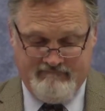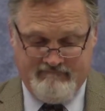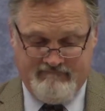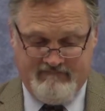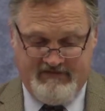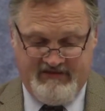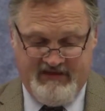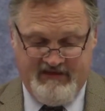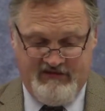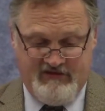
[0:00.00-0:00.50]

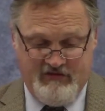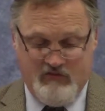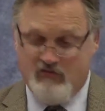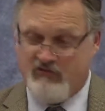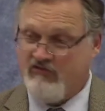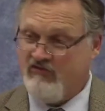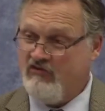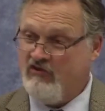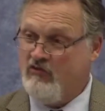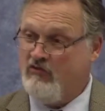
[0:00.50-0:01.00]
since you
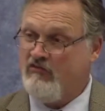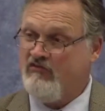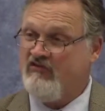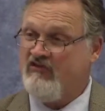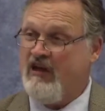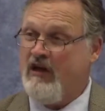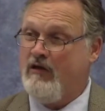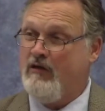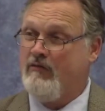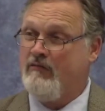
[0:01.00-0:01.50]

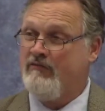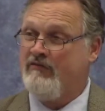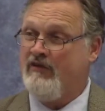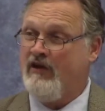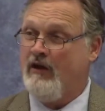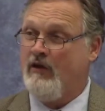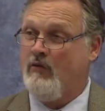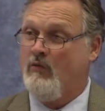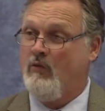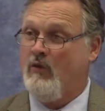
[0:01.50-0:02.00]
yourselves
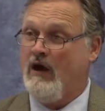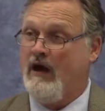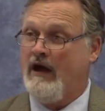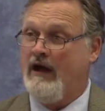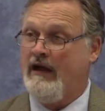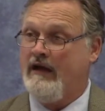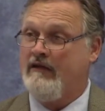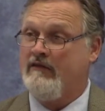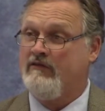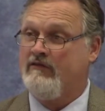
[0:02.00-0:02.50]
are
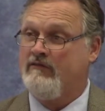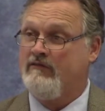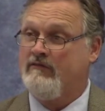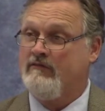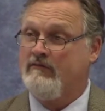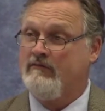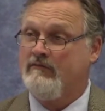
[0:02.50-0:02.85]
wise.